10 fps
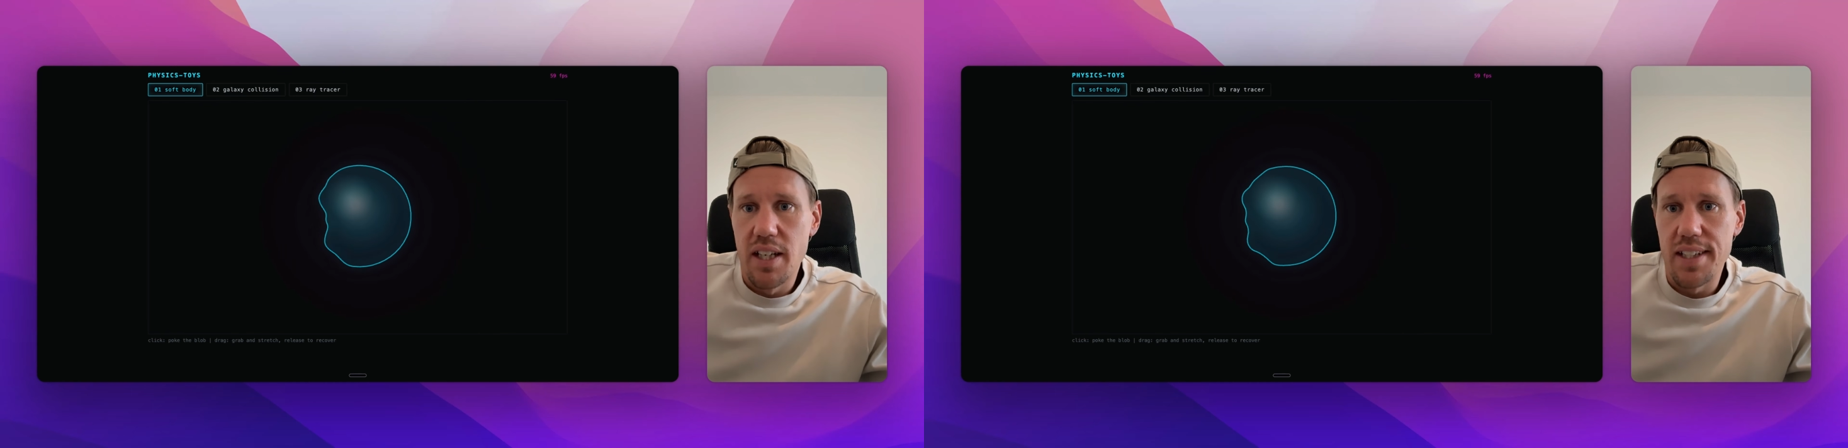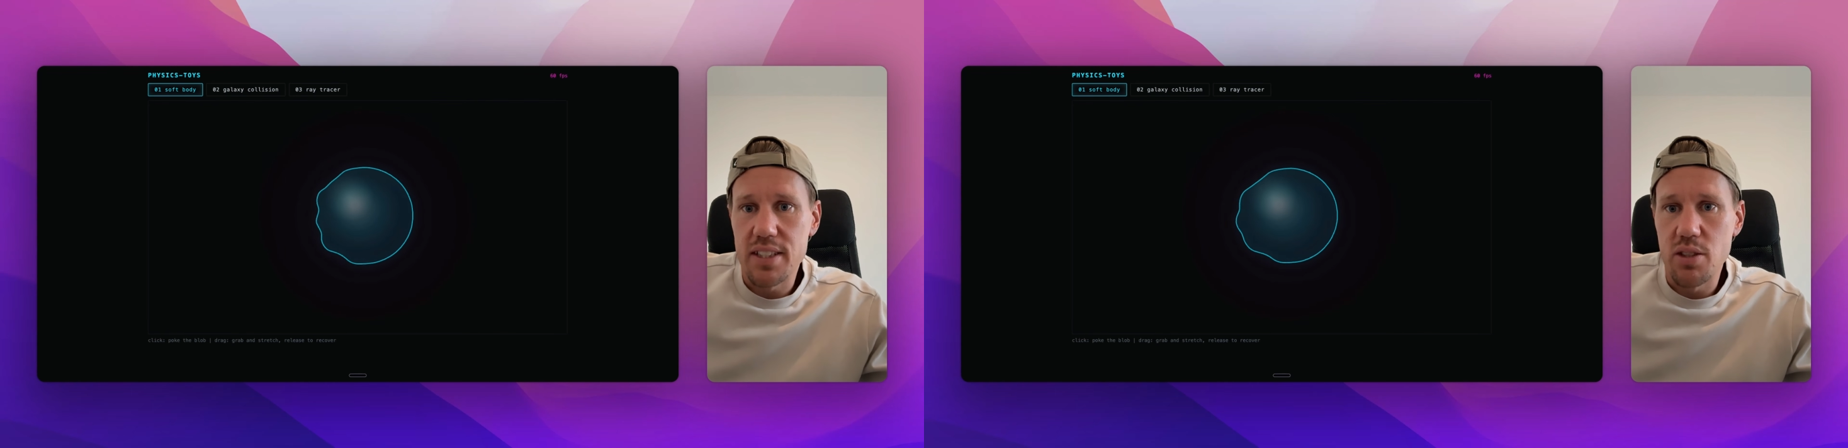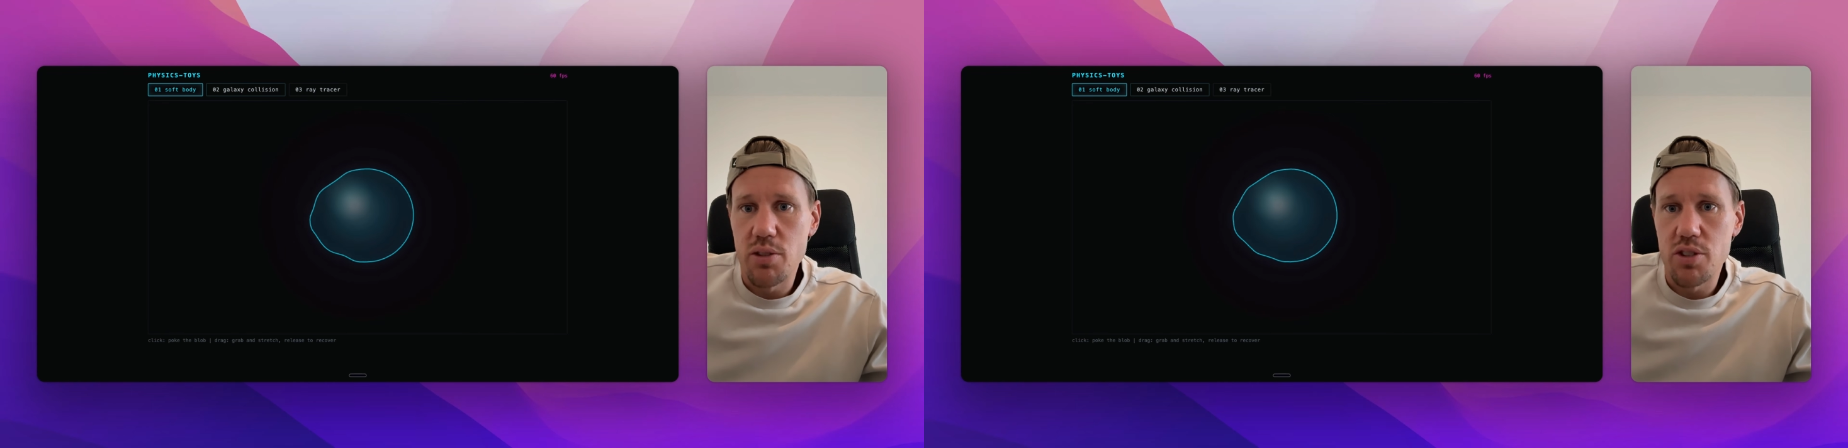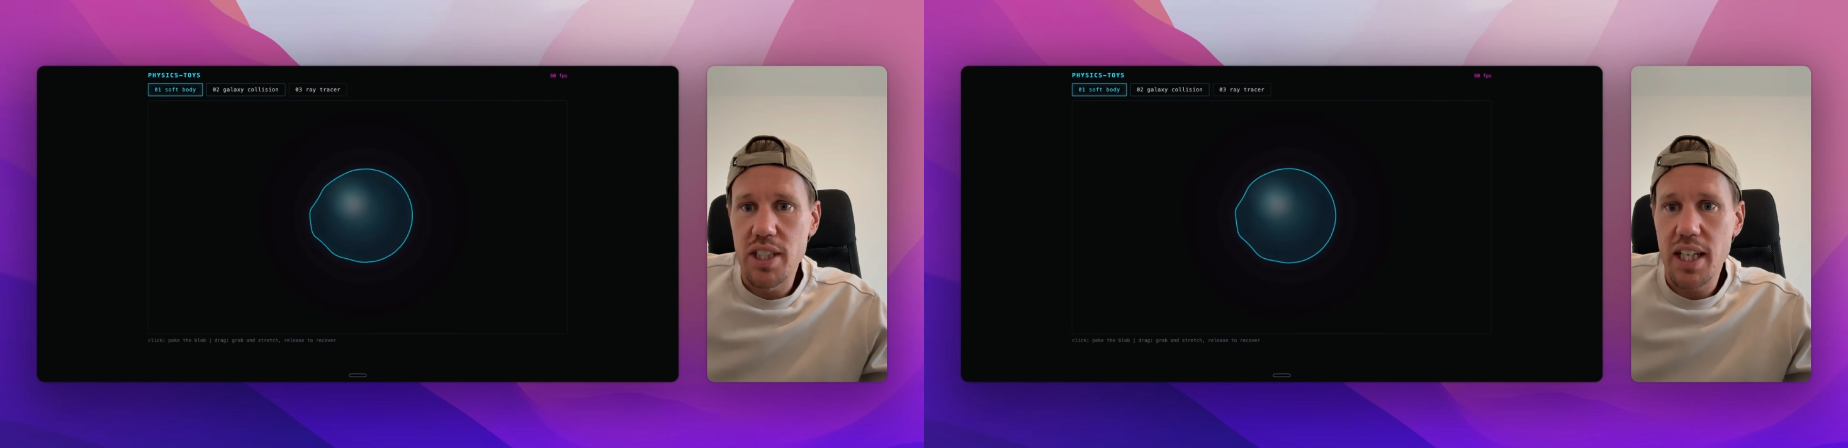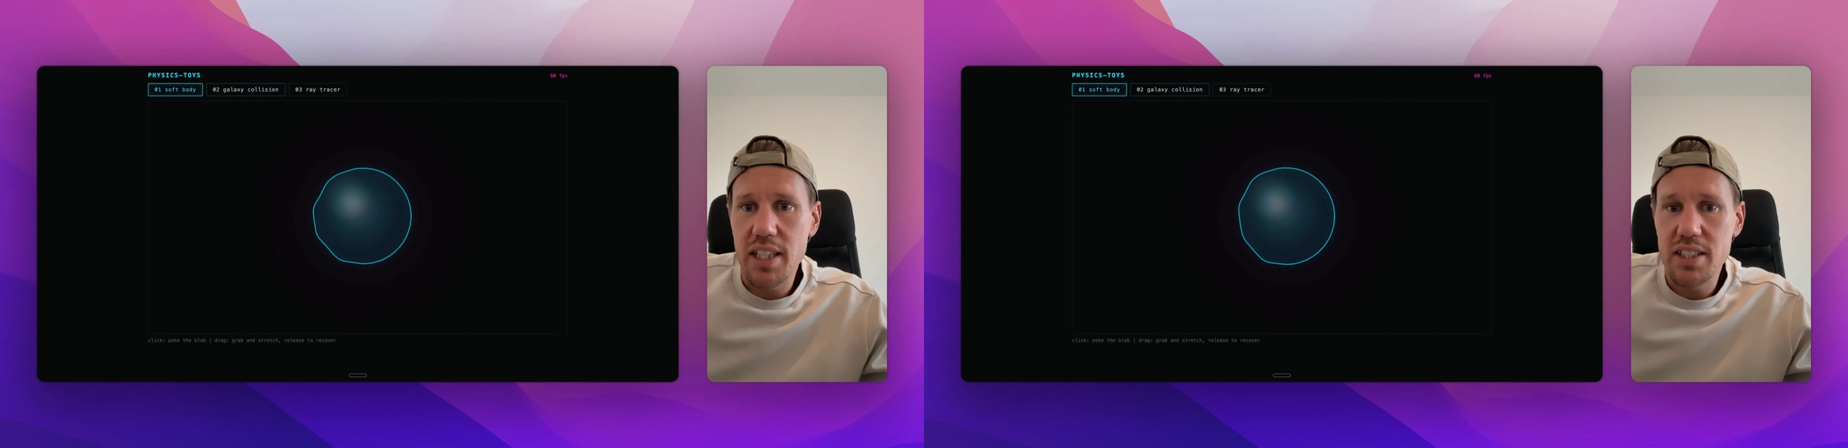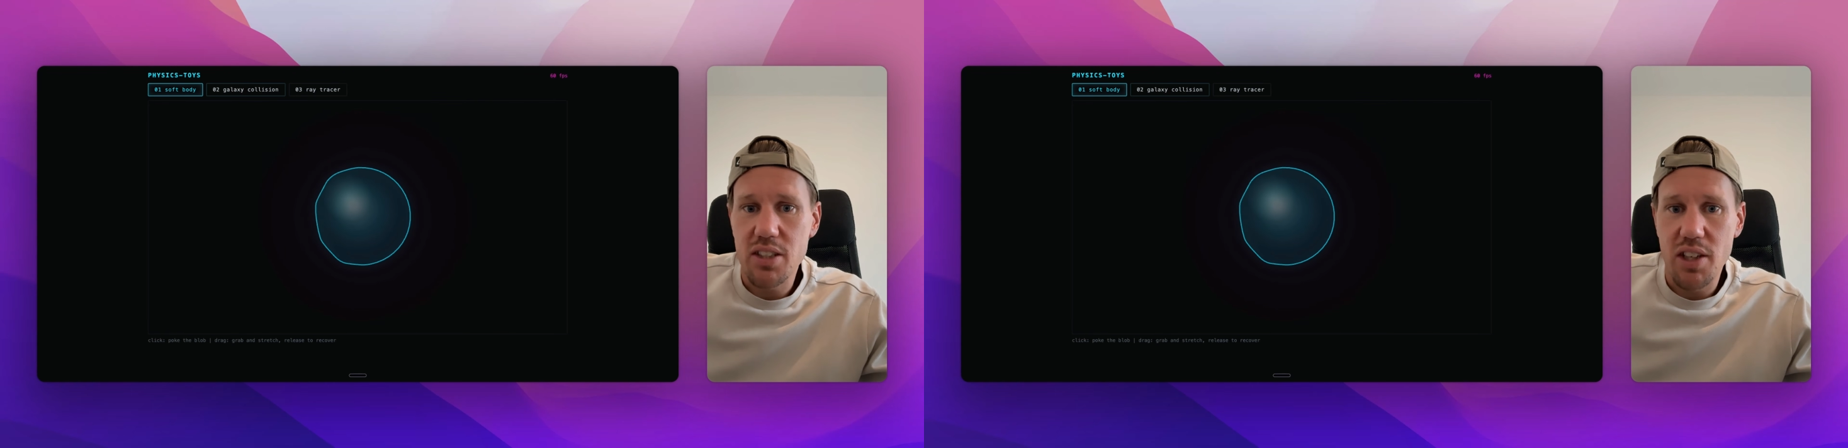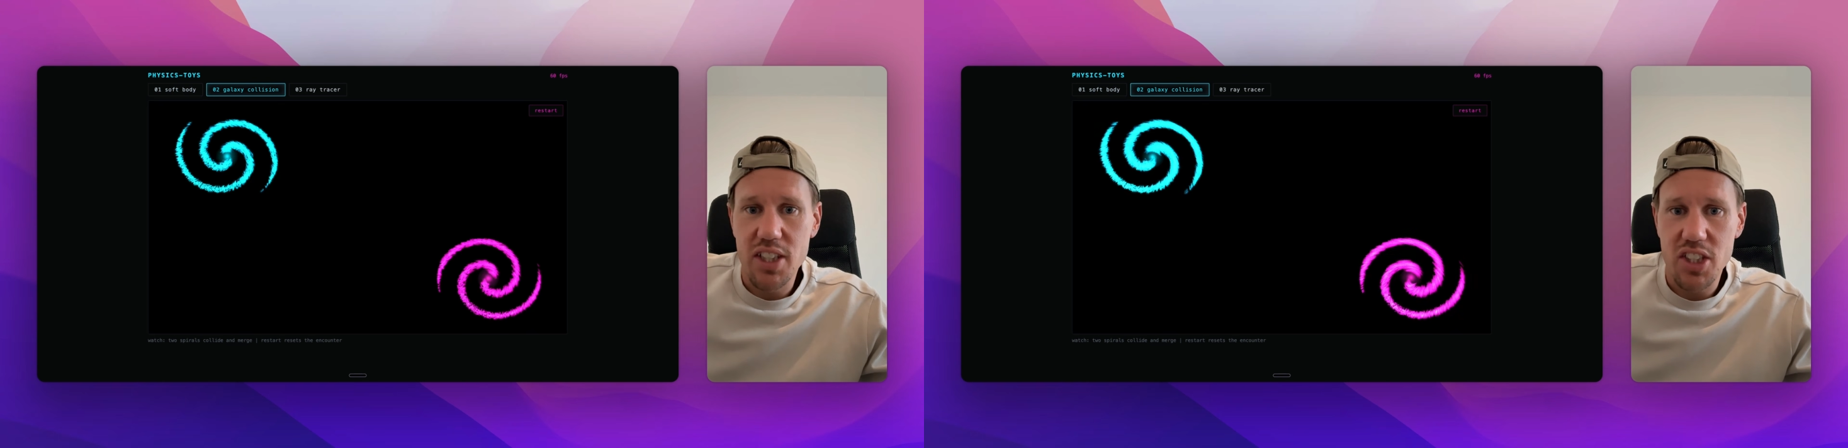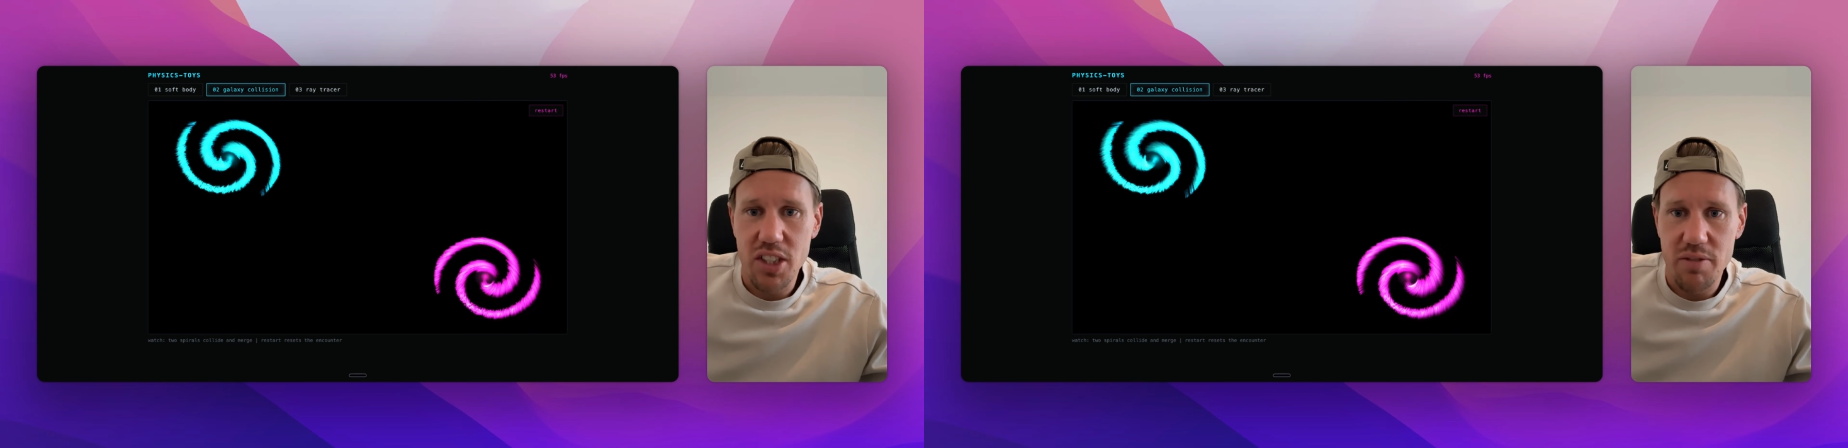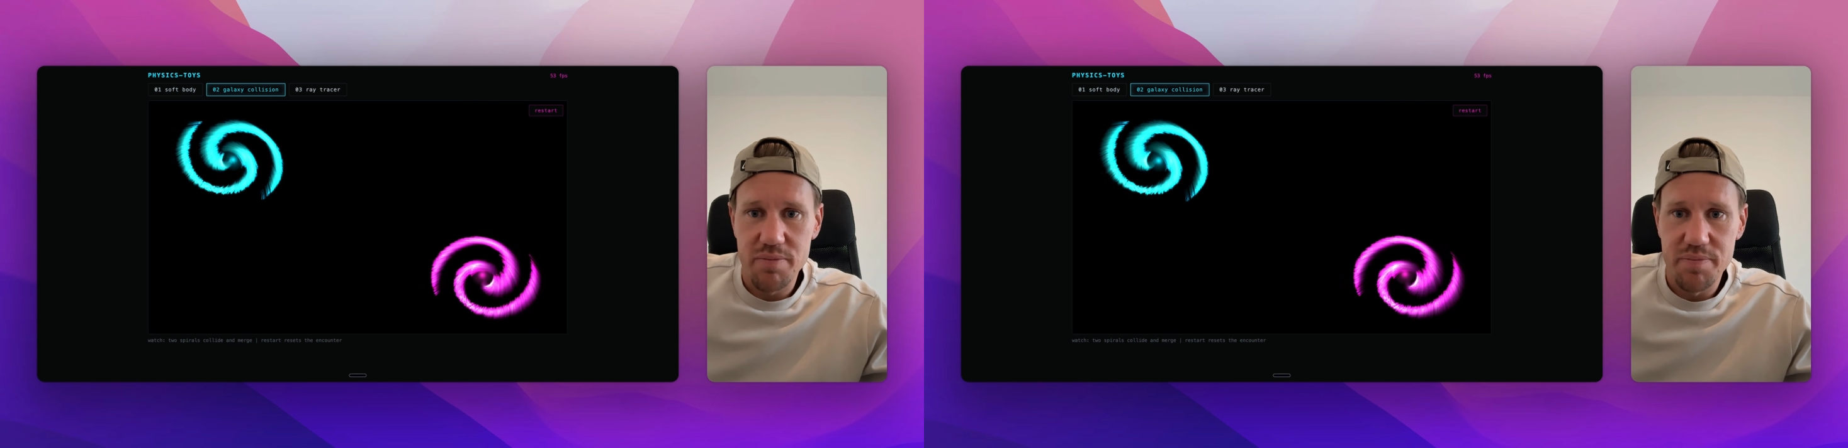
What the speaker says: Let's go to Galaxy Collision.